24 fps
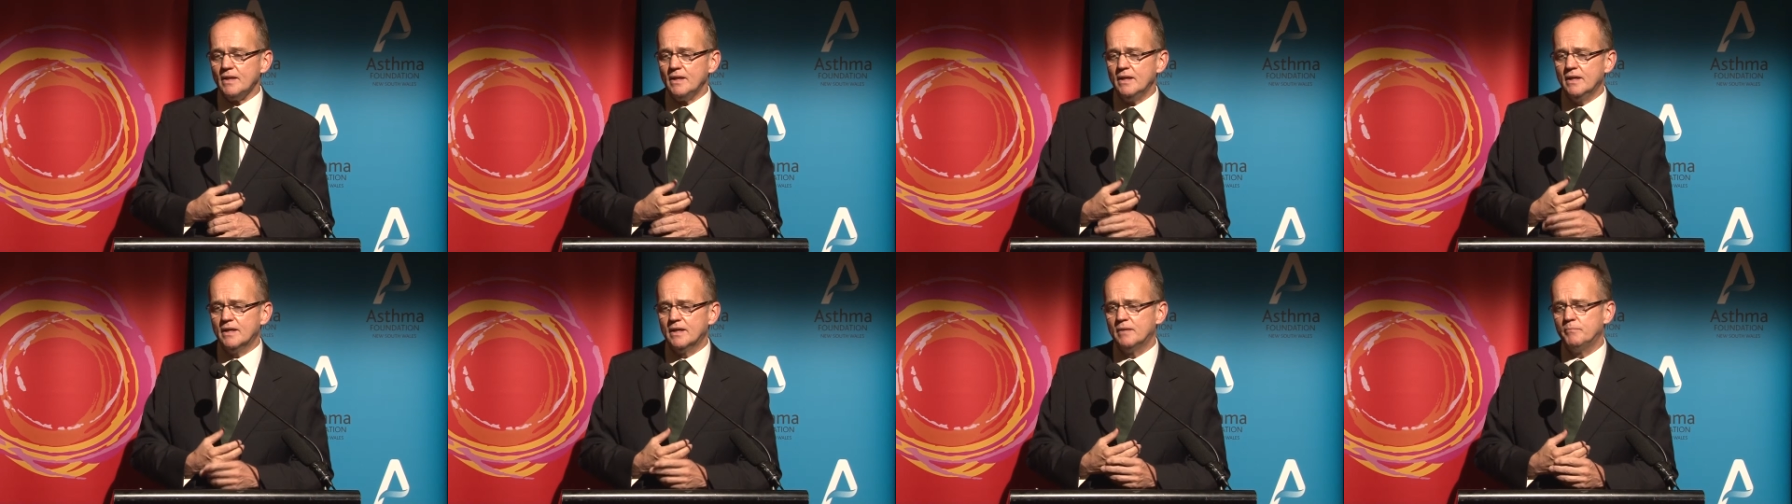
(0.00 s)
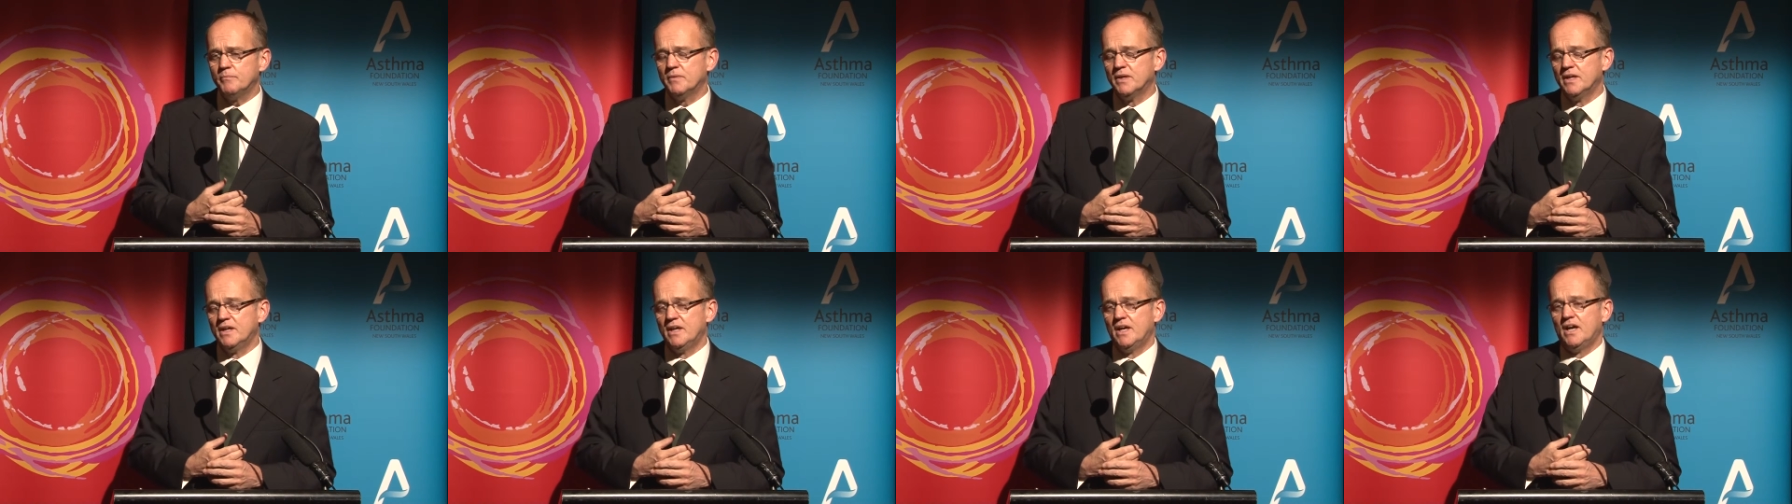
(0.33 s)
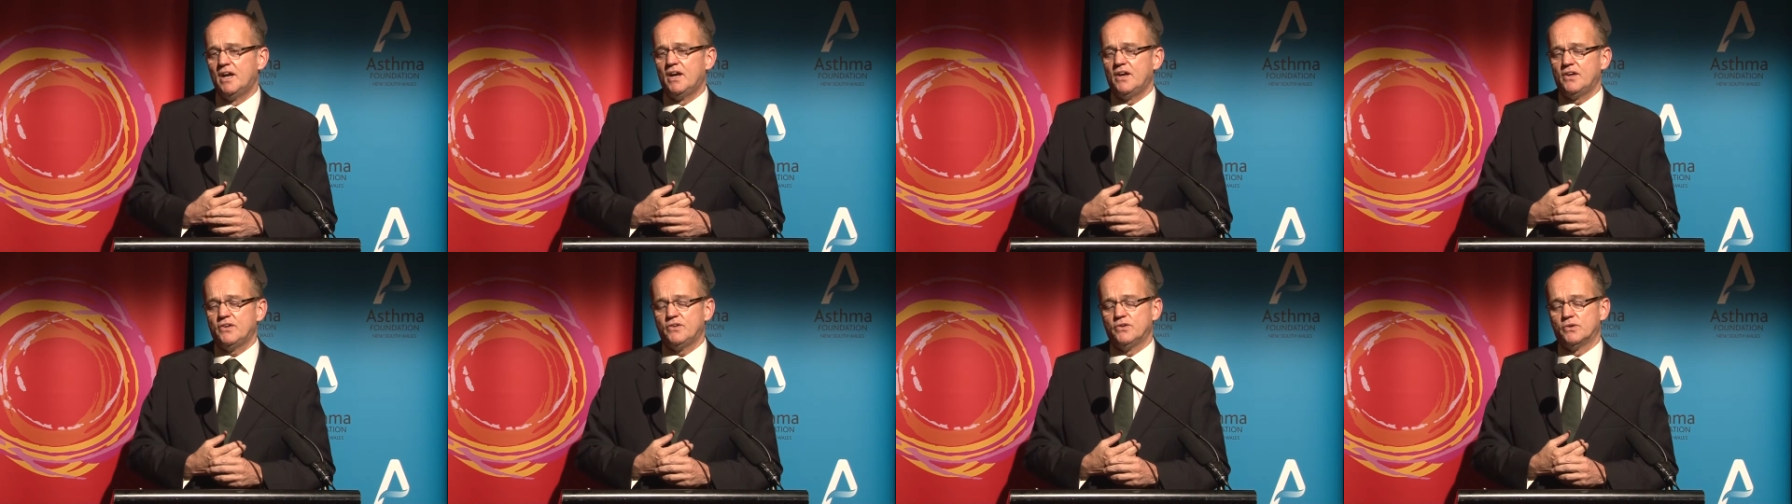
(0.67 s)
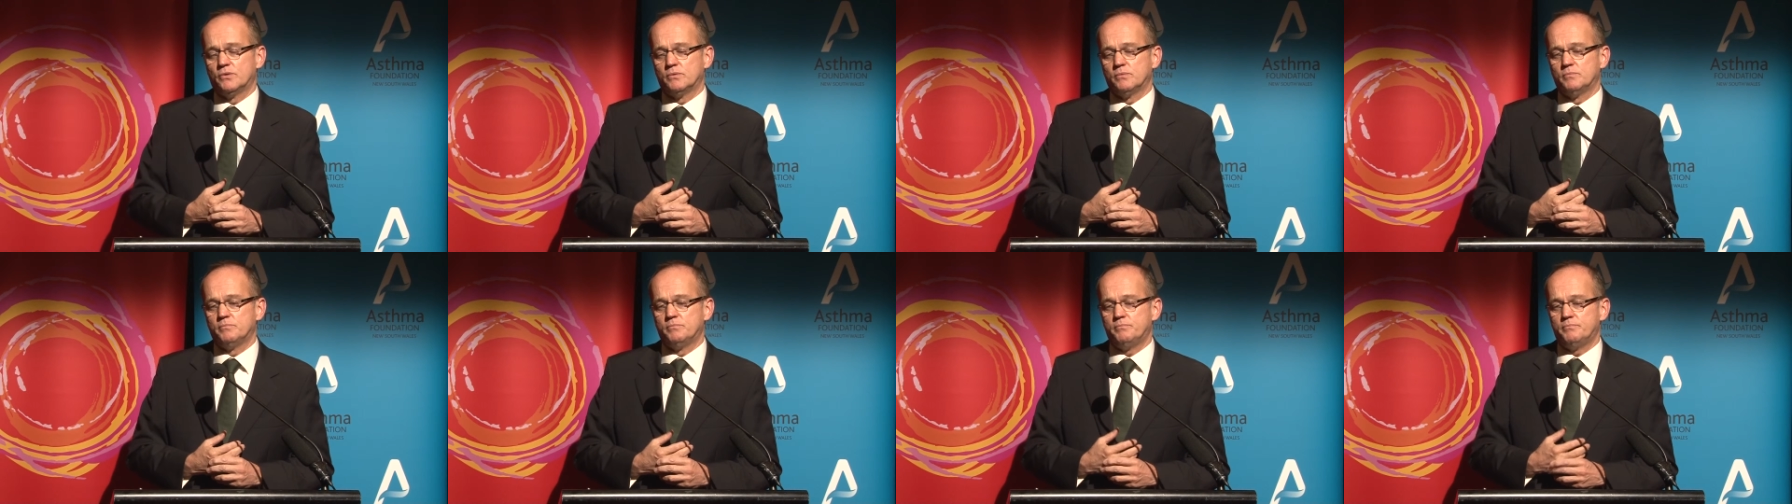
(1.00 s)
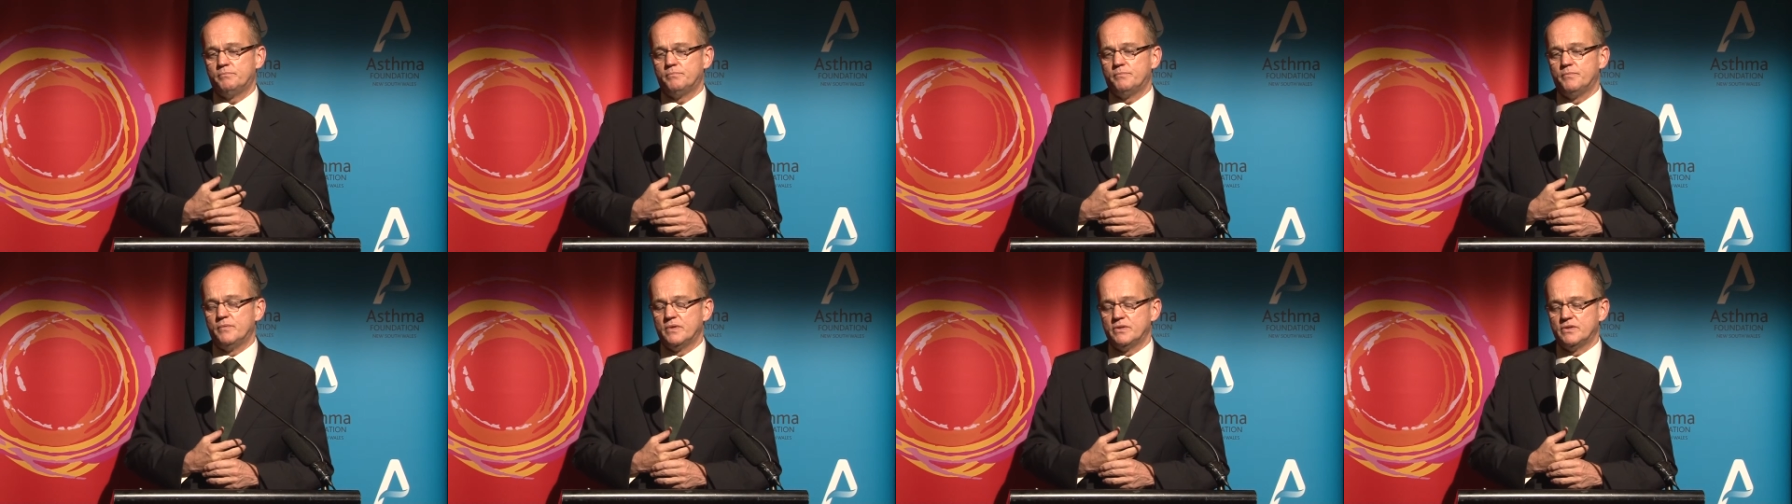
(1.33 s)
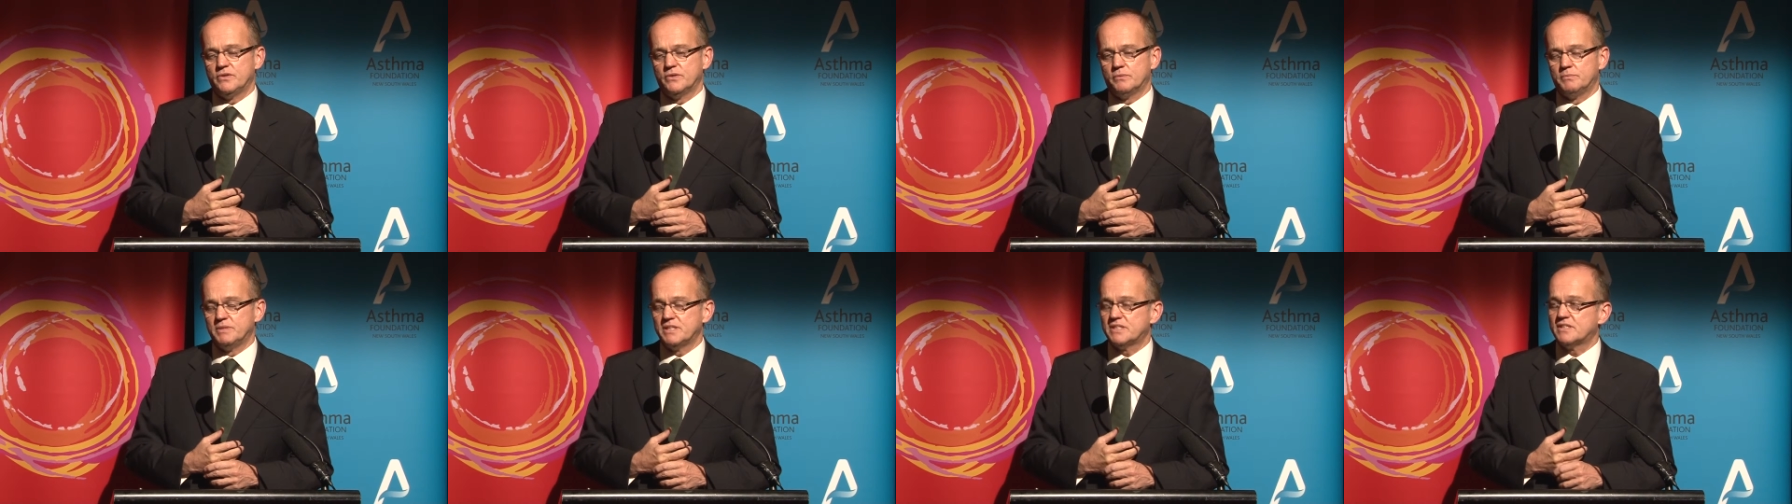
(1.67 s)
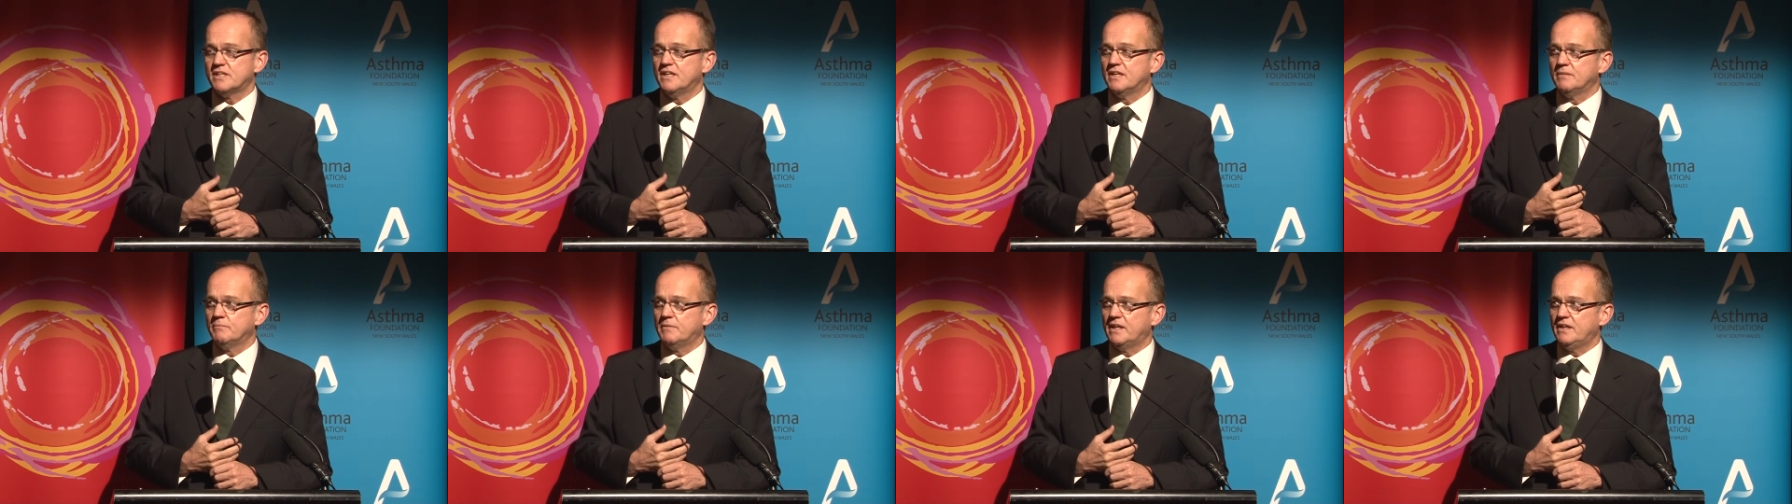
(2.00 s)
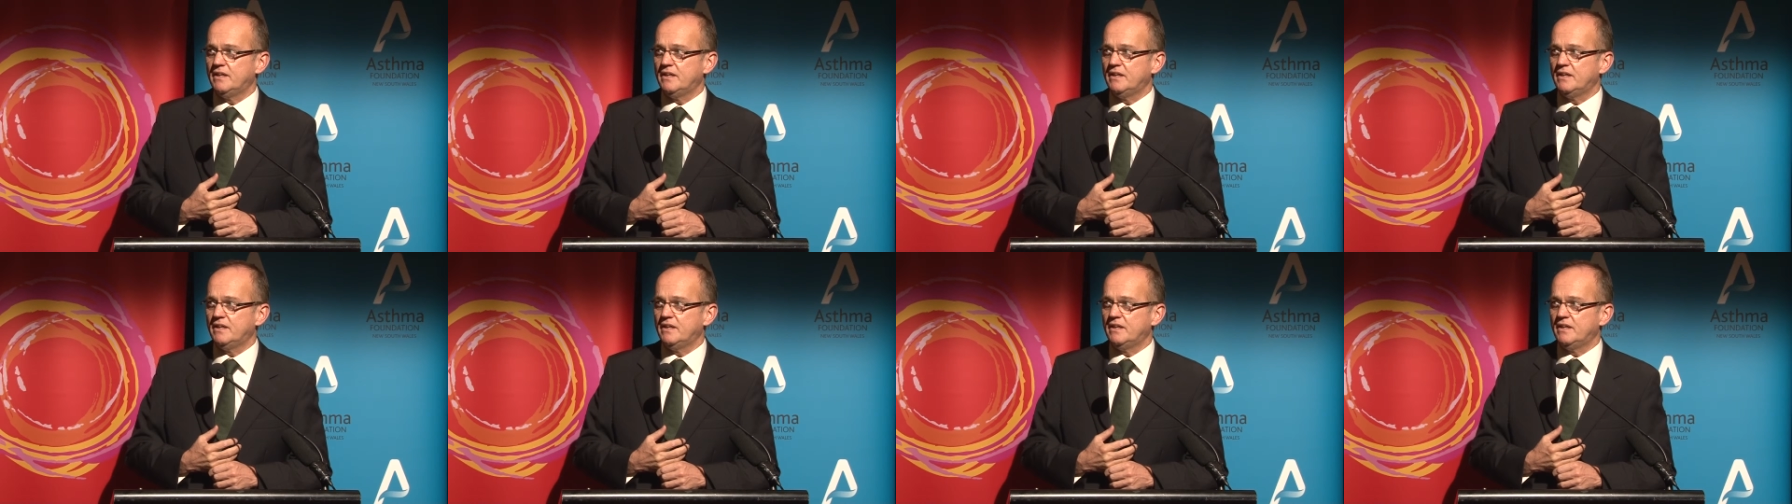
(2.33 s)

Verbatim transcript: Um, you'll, you'll be seeing